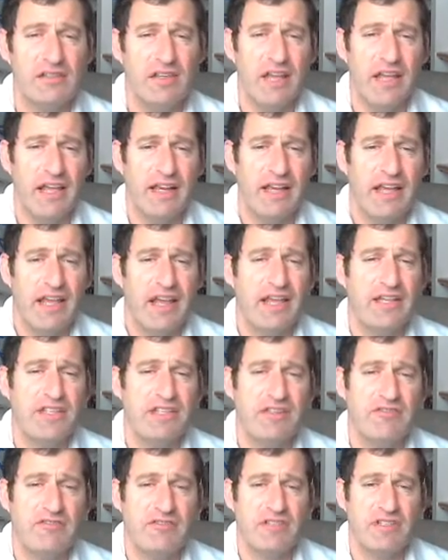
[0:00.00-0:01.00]
And can
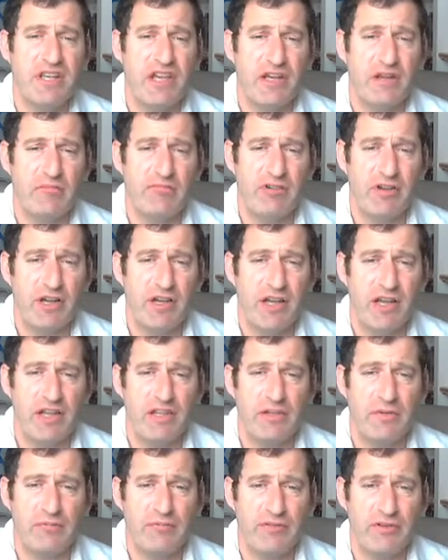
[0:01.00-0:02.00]
she recite a bracha?
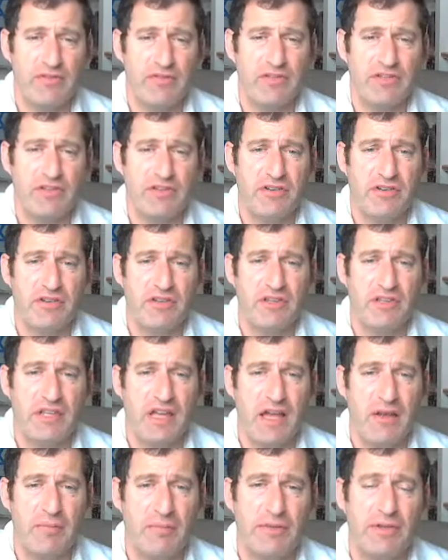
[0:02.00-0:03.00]
In the previous year on the
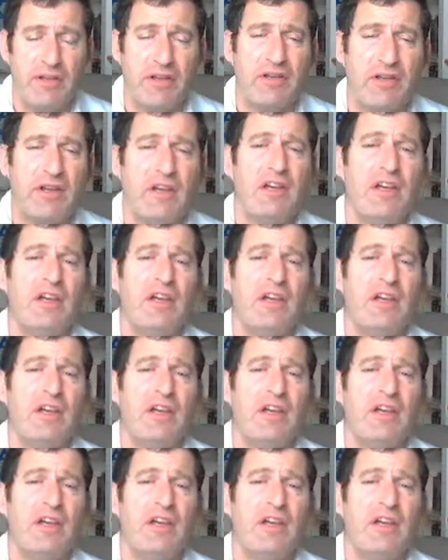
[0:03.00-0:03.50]
topic